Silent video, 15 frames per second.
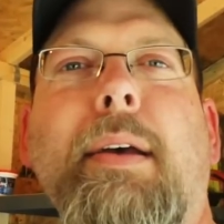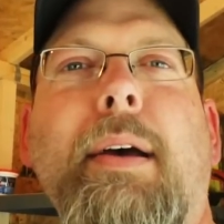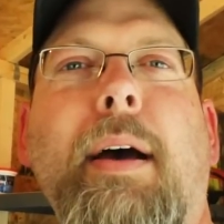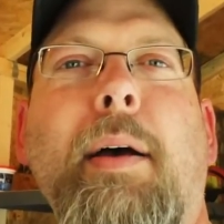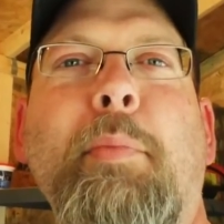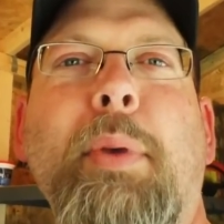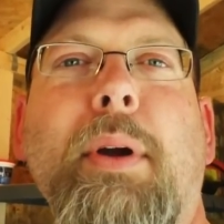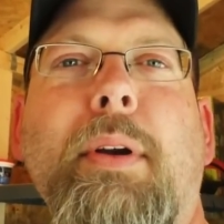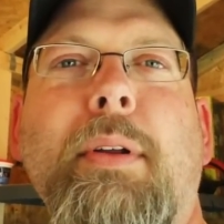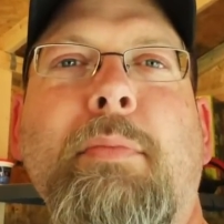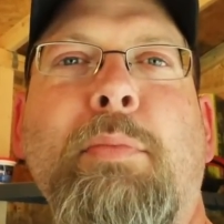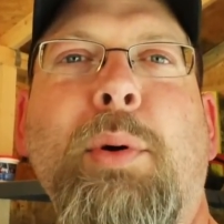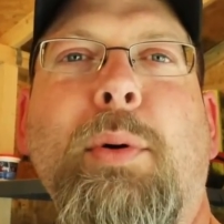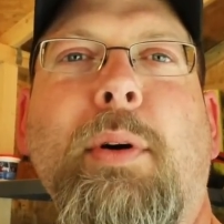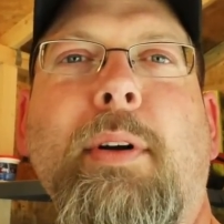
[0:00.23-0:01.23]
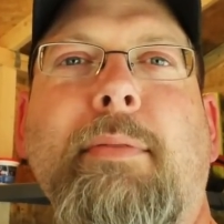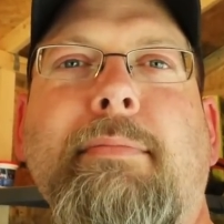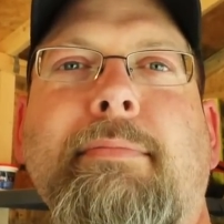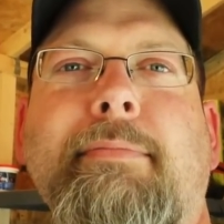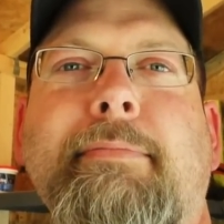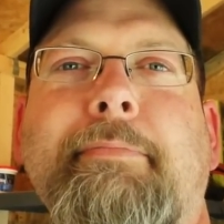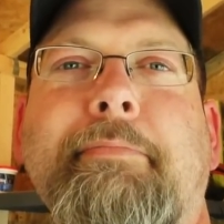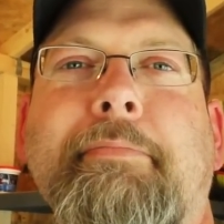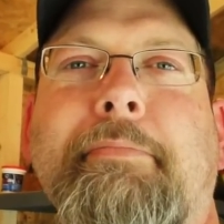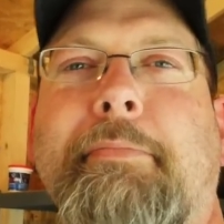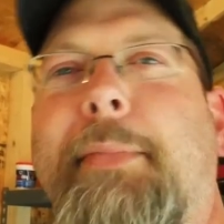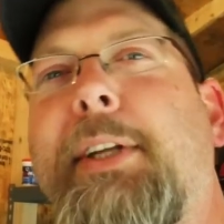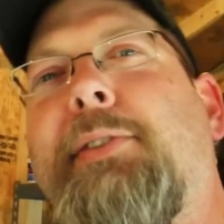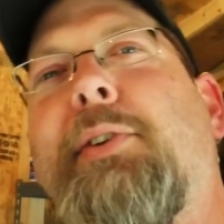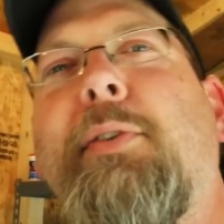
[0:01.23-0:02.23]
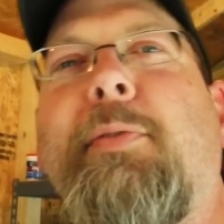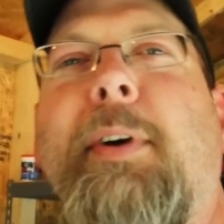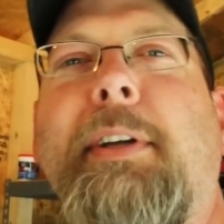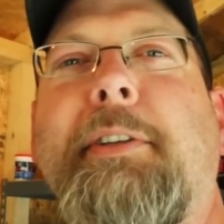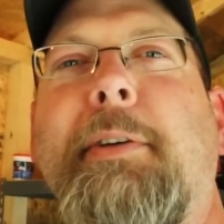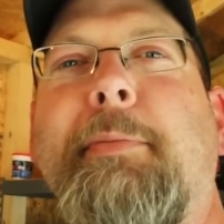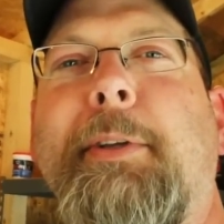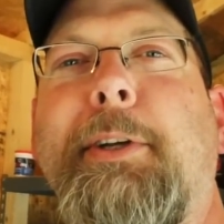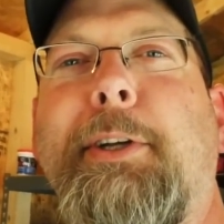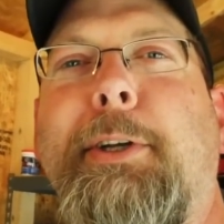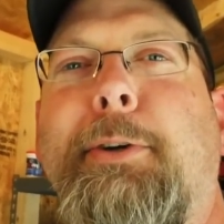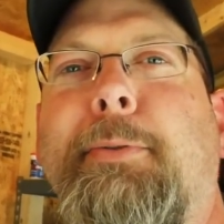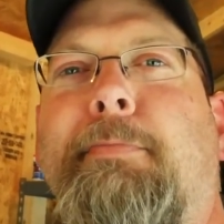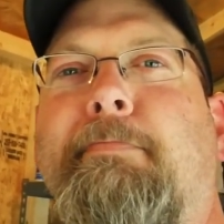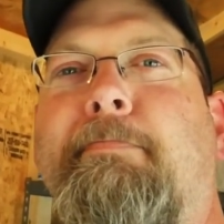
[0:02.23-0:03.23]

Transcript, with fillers: I'm Bearded and Bored. Let's go find something to do.